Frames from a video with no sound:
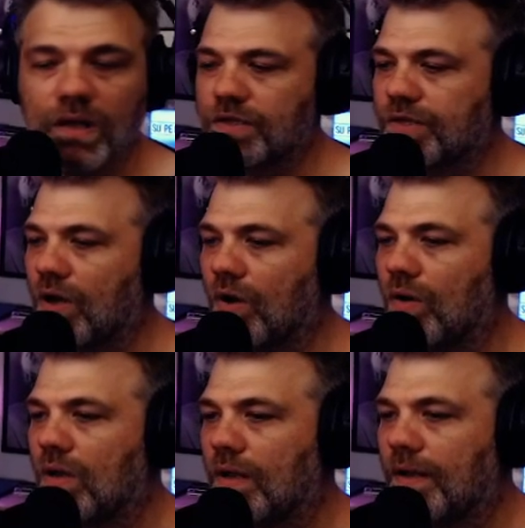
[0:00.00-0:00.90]
So,
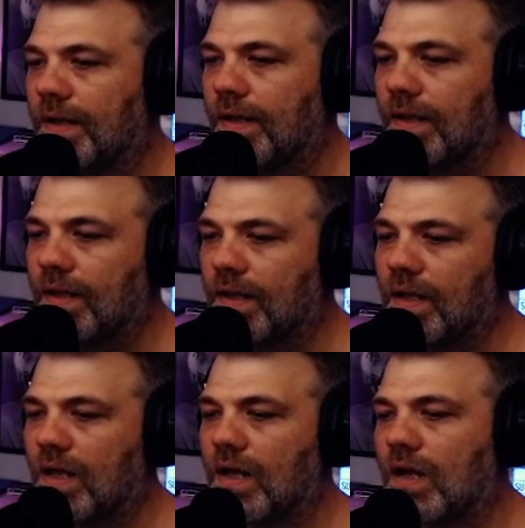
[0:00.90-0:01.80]

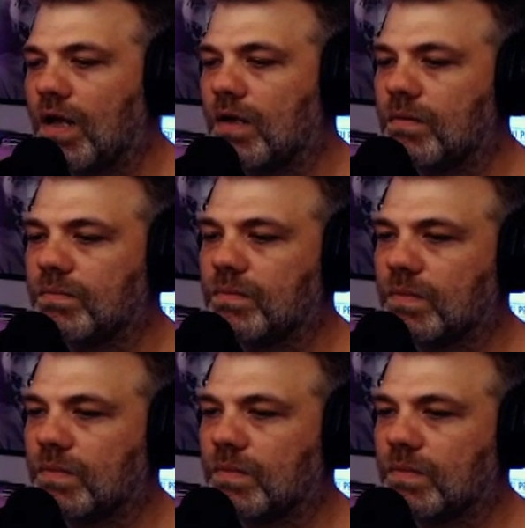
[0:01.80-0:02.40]
did